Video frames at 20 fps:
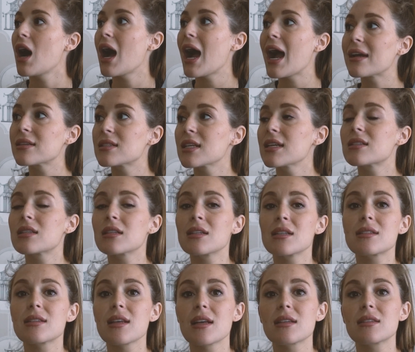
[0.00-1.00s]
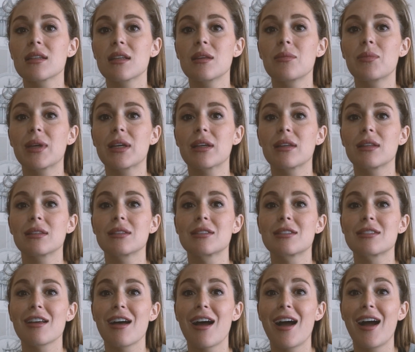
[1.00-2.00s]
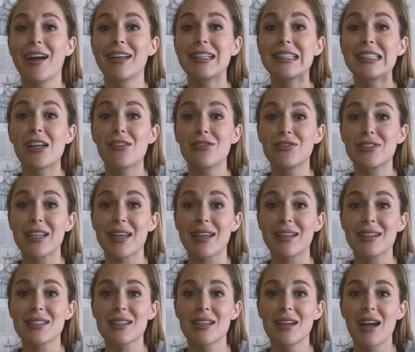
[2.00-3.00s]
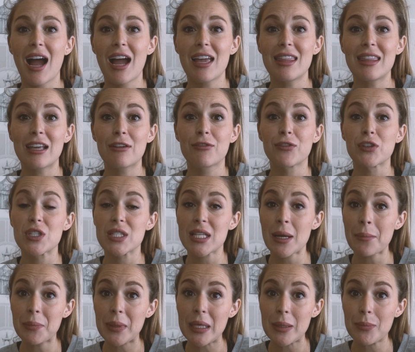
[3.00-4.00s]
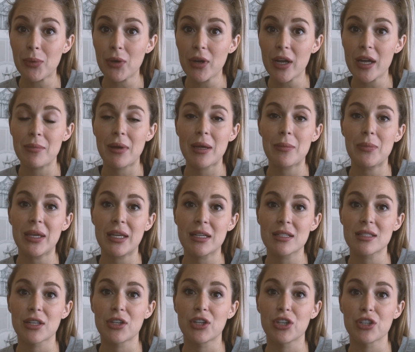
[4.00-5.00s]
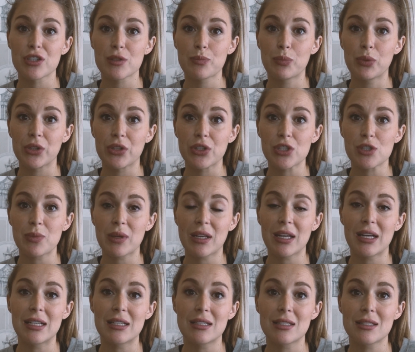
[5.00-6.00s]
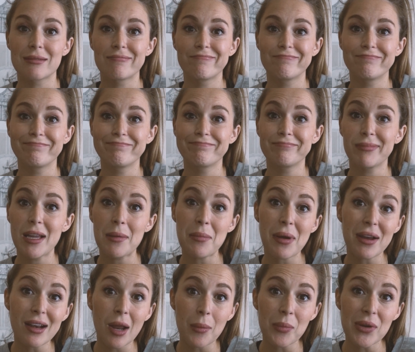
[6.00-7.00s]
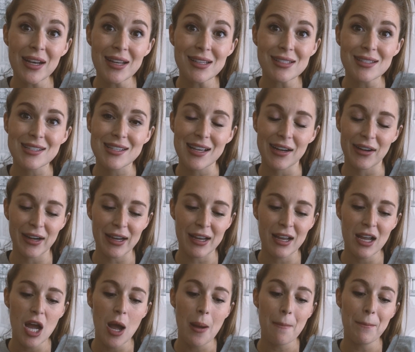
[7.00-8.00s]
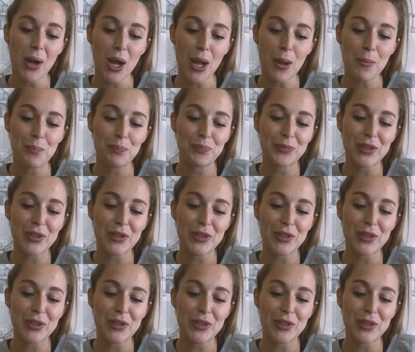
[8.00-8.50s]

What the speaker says: I say it's a necessity because I loved it. I think for some people it might be considered a splurge because it might not be necessary, but